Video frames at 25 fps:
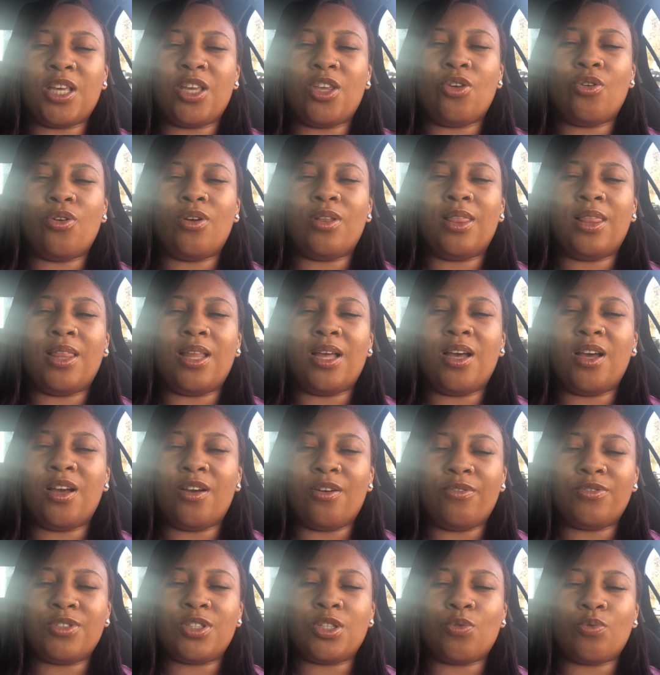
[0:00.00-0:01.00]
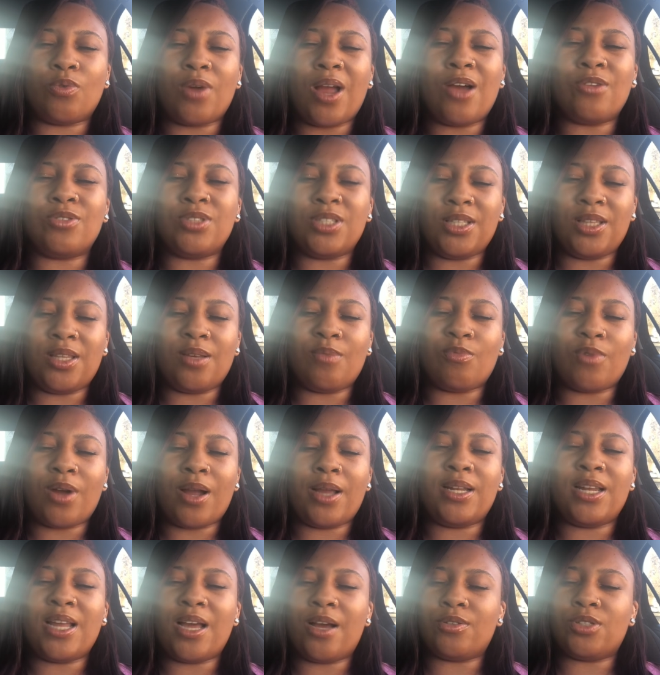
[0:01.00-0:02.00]
and your love surrounding them
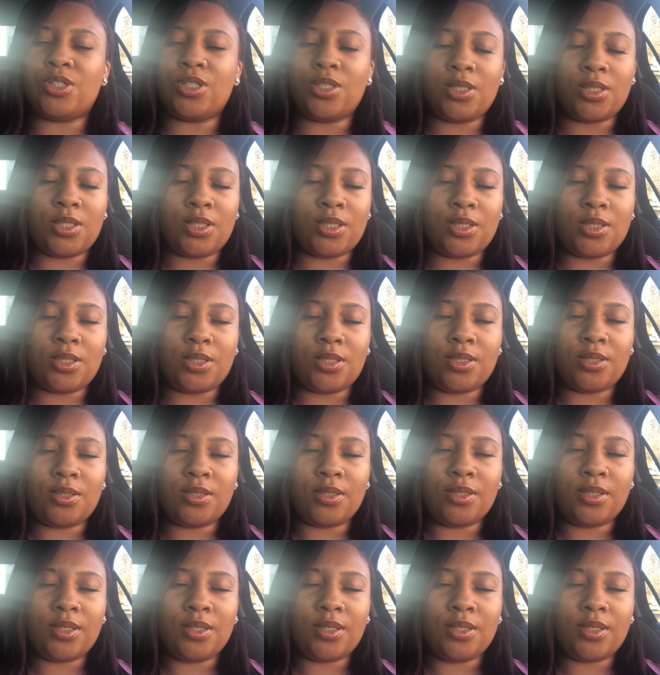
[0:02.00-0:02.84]
right now, Jesus.